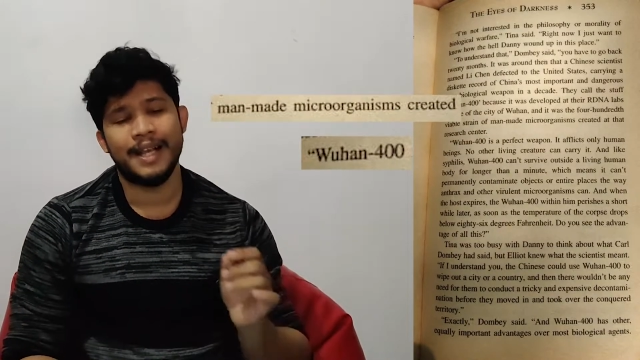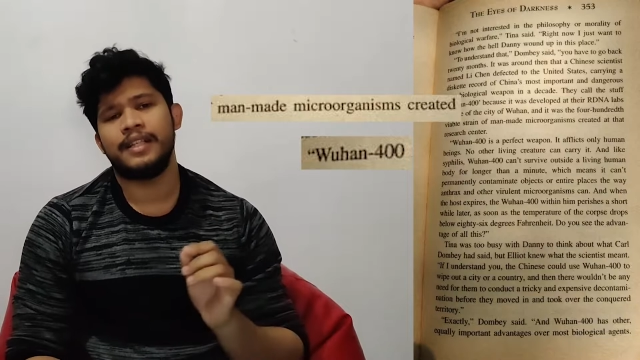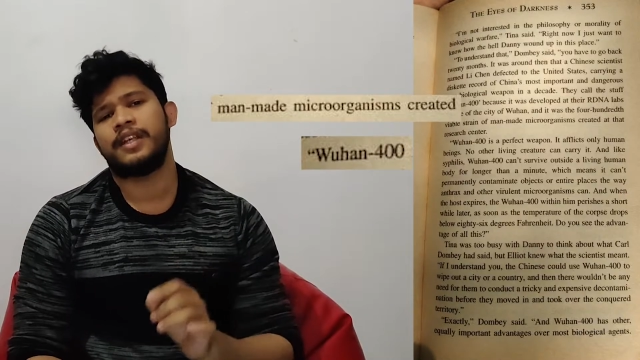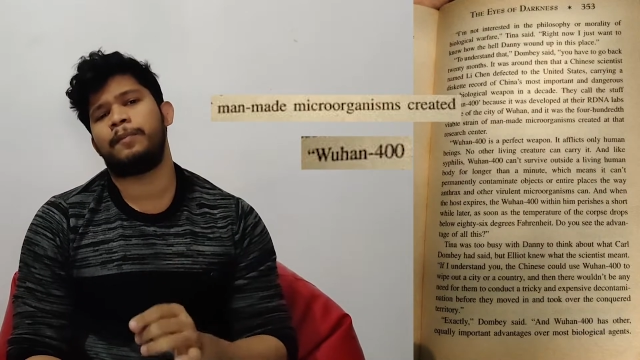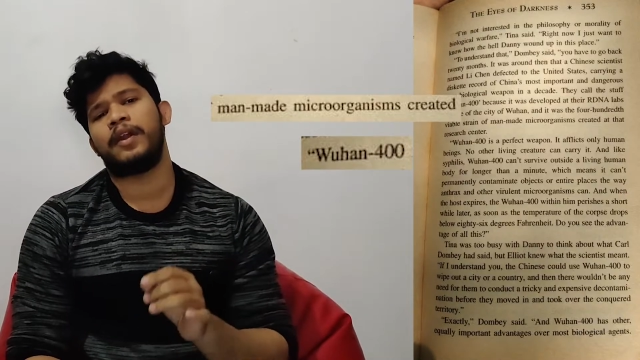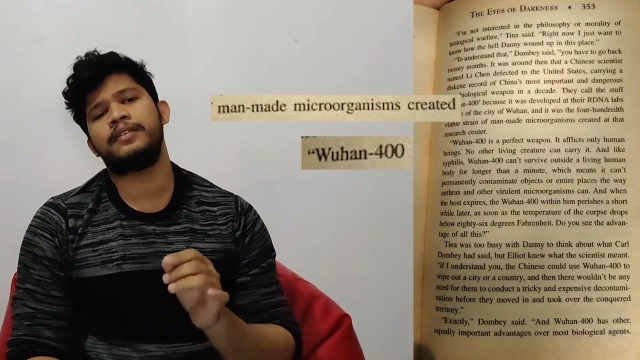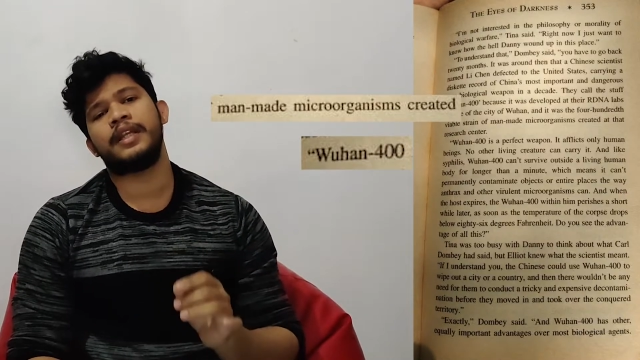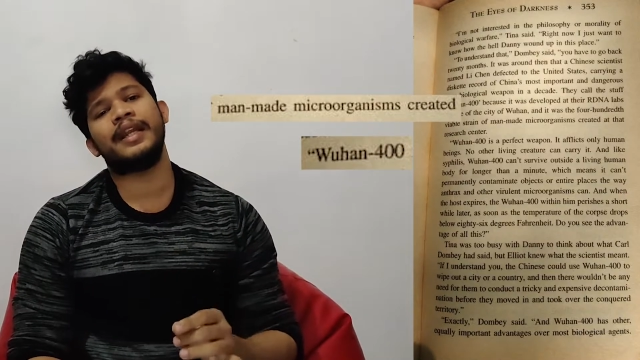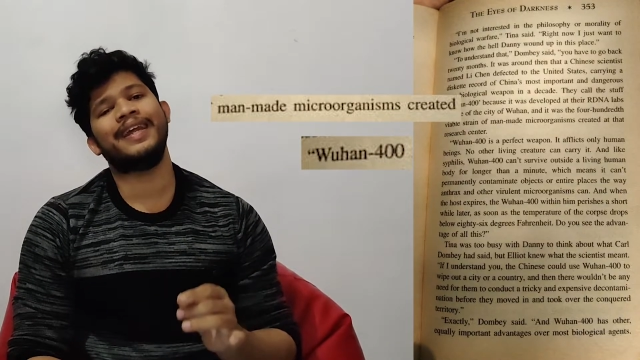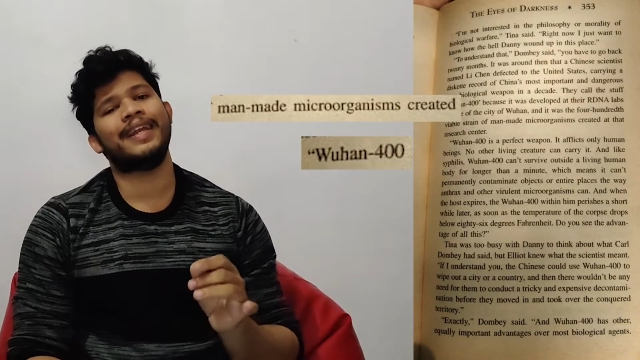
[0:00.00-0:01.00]

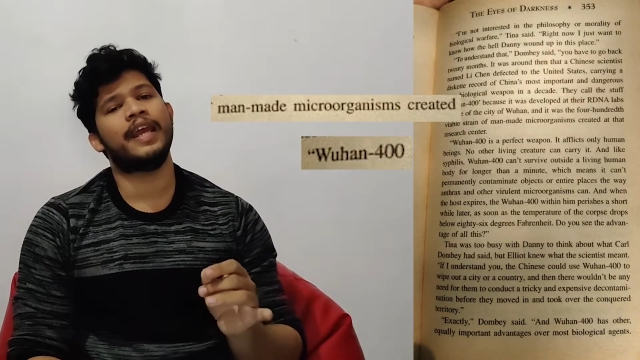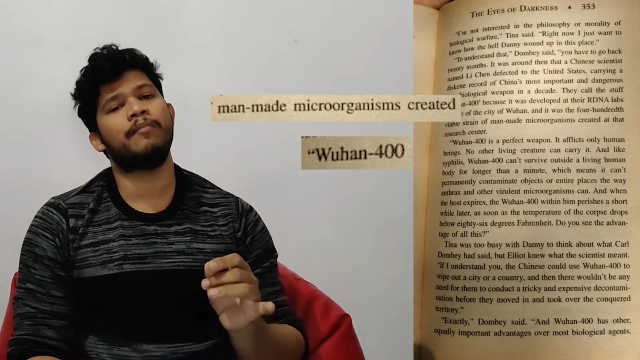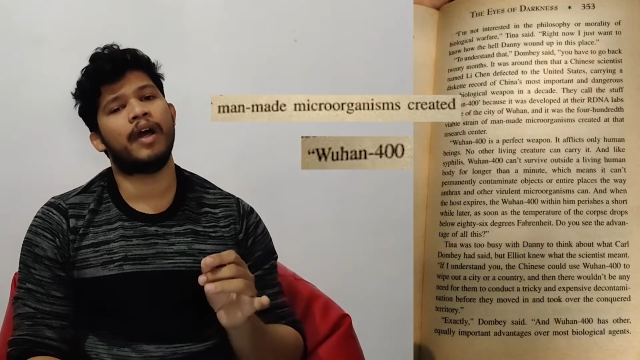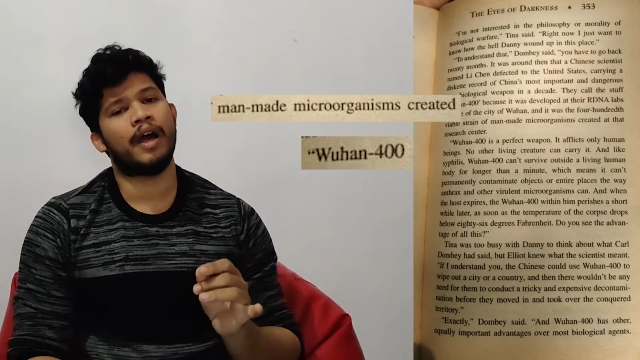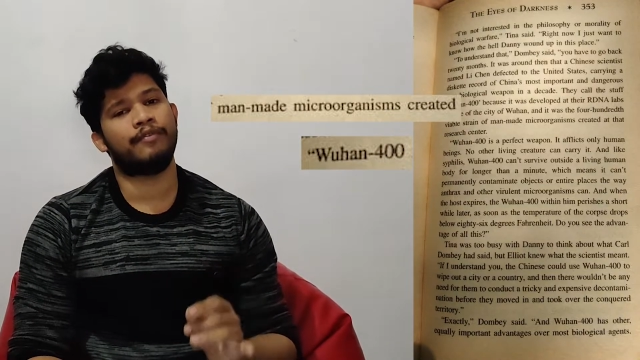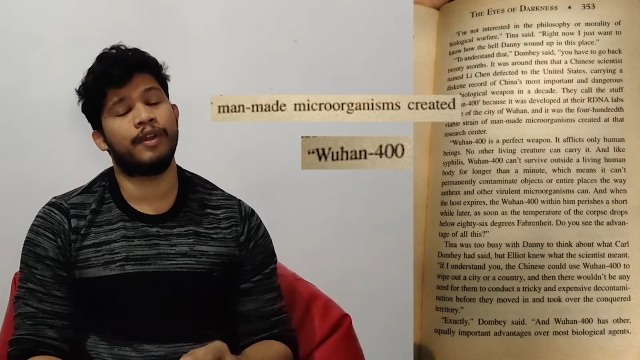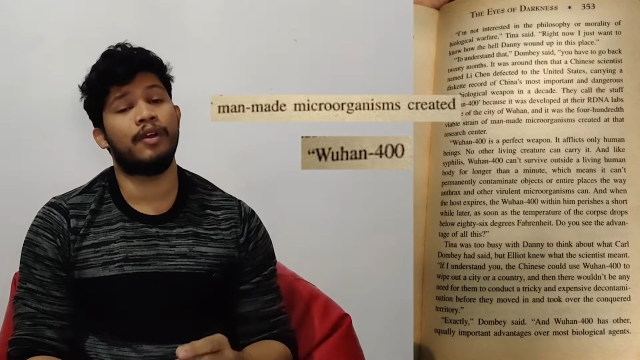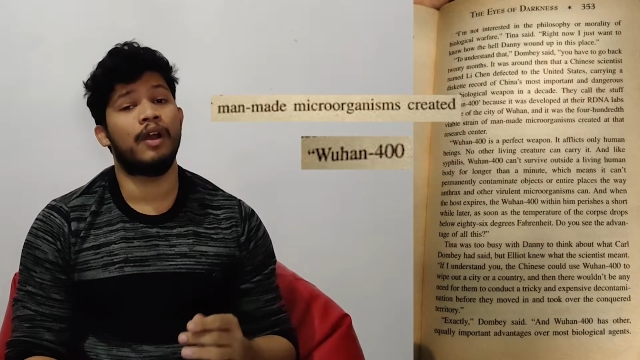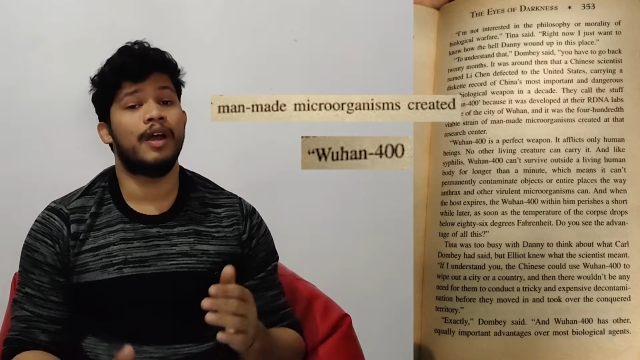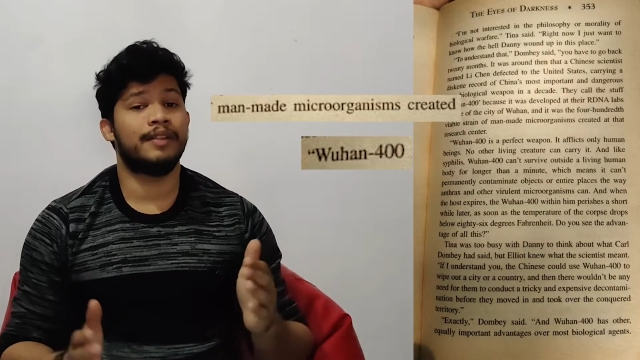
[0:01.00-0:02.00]
surprisingly named
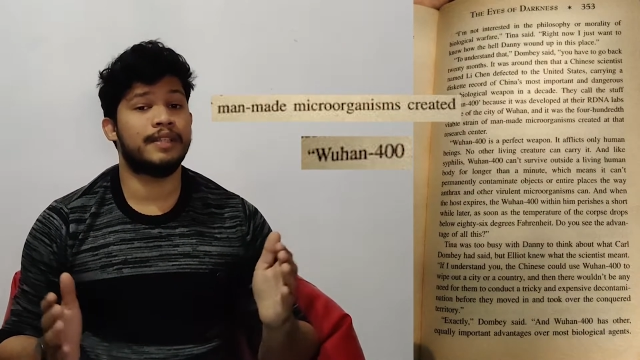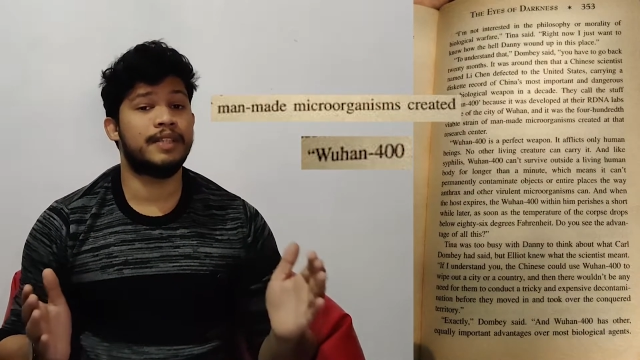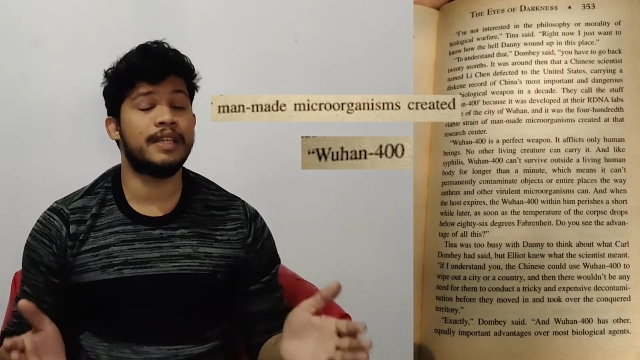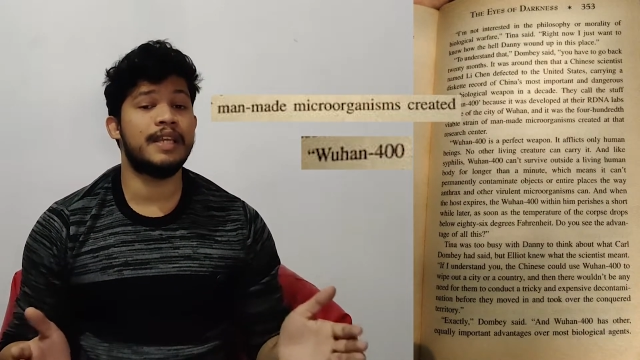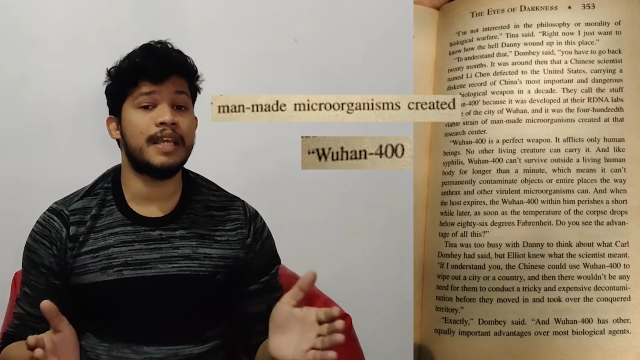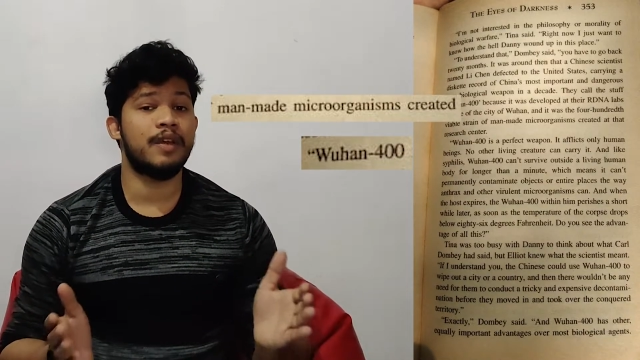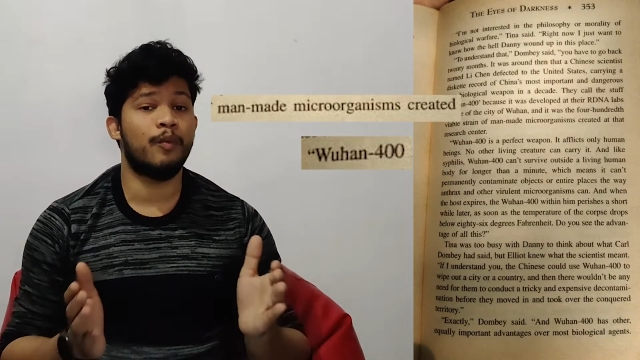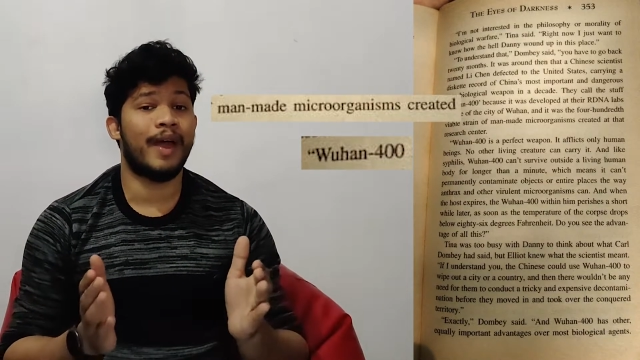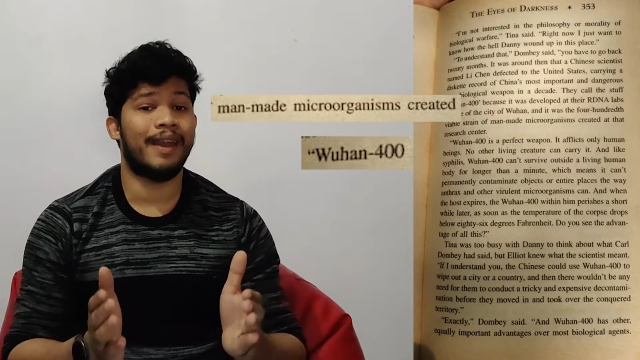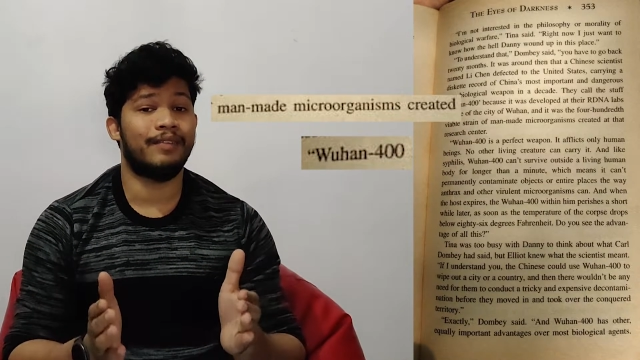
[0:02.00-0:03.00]
after the city
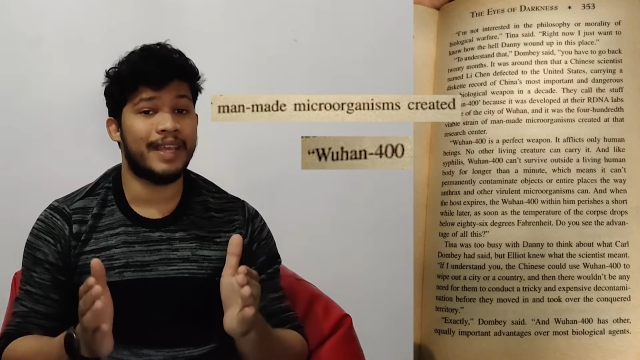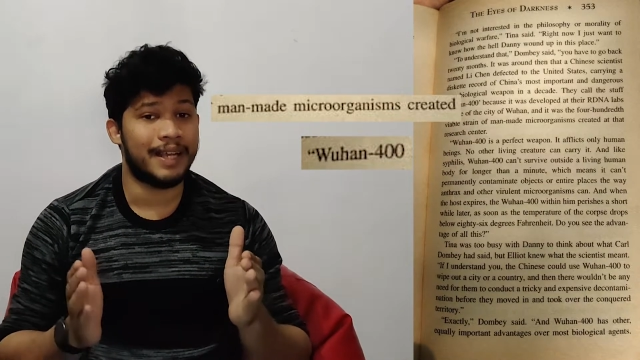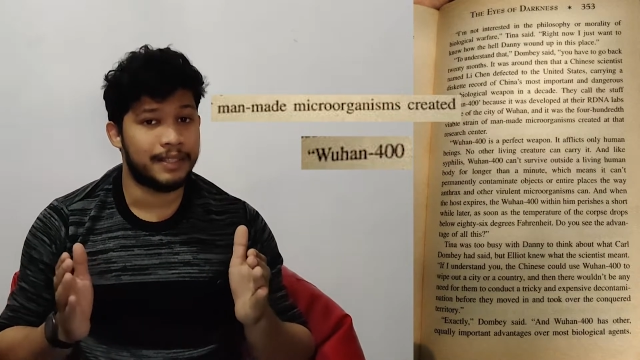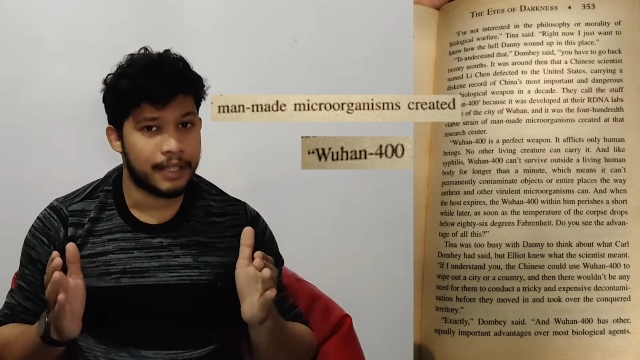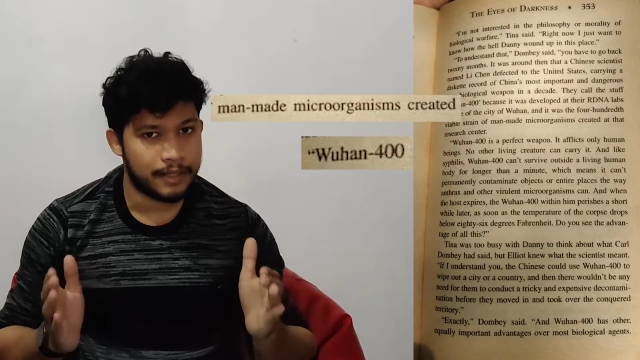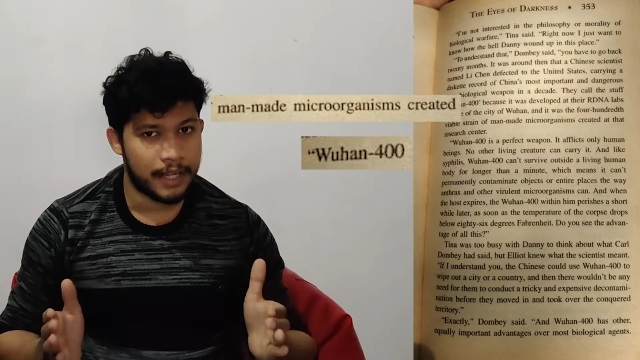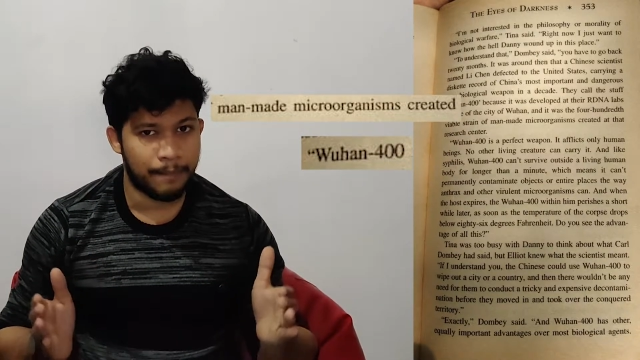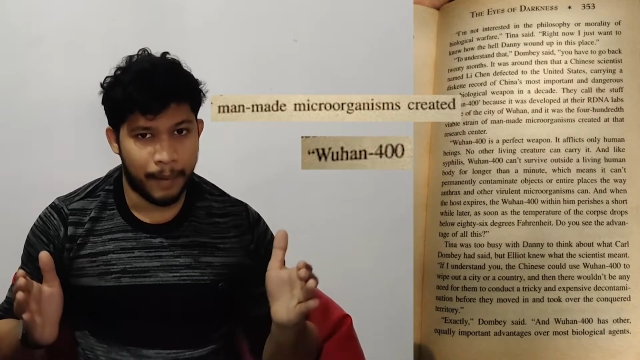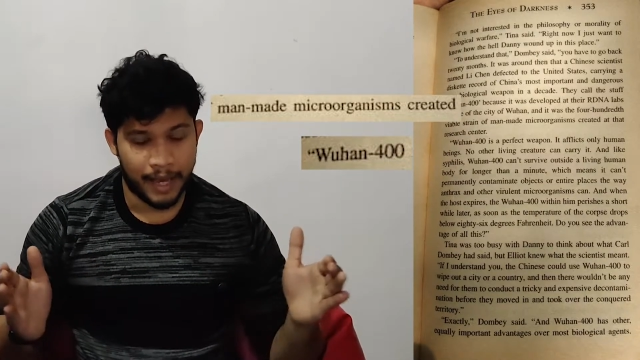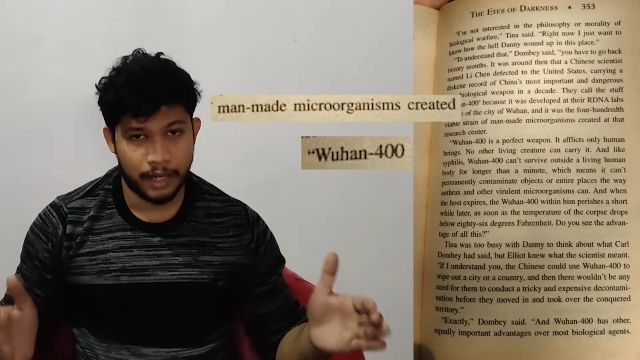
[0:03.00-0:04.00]
where the
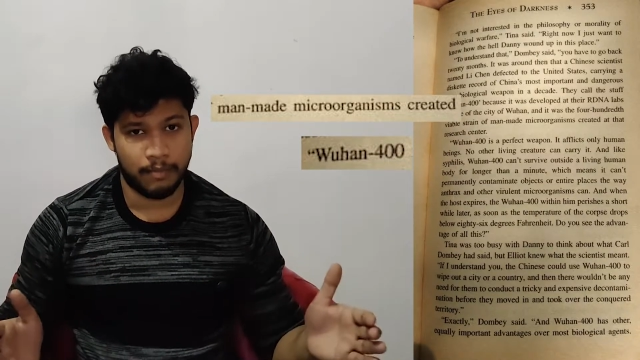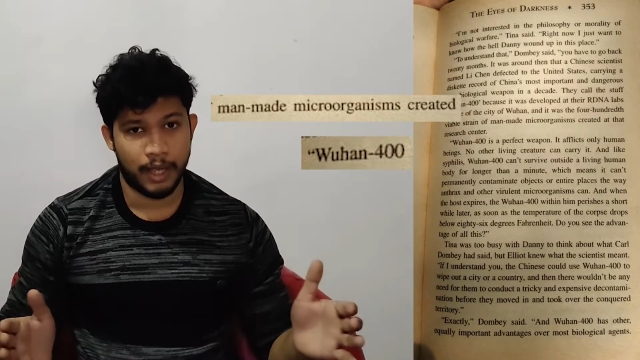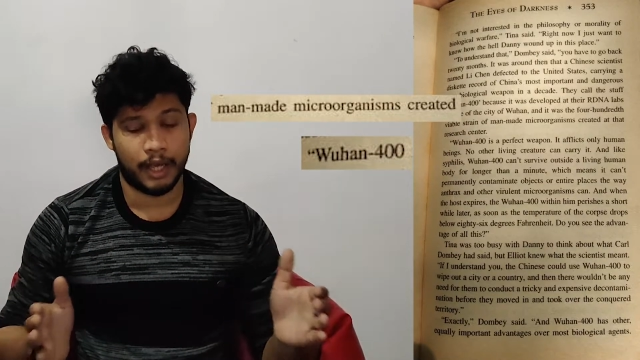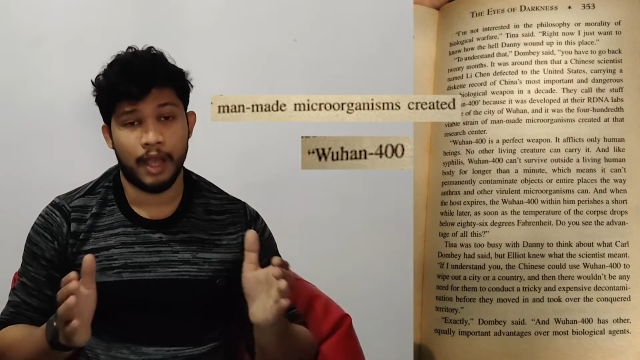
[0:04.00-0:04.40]
existing pandemic,